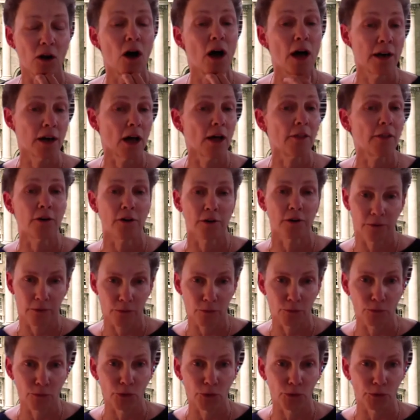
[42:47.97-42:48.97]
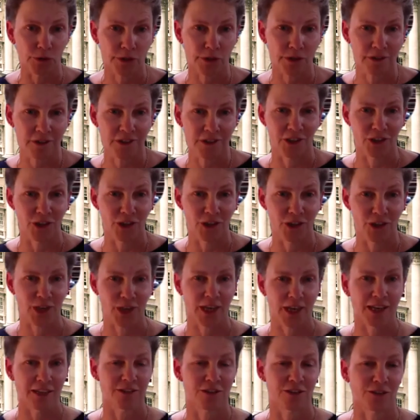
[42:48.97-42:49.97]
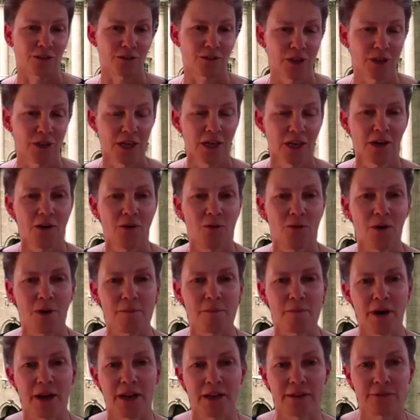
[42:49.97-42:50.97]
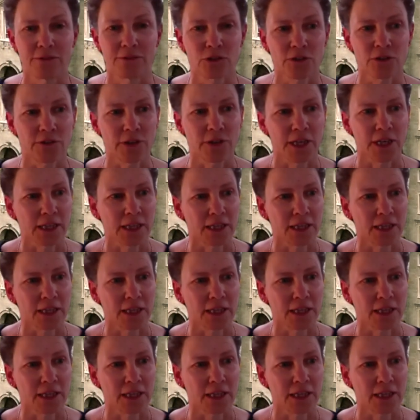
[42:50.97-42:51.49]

another route to looking into what might have driven it.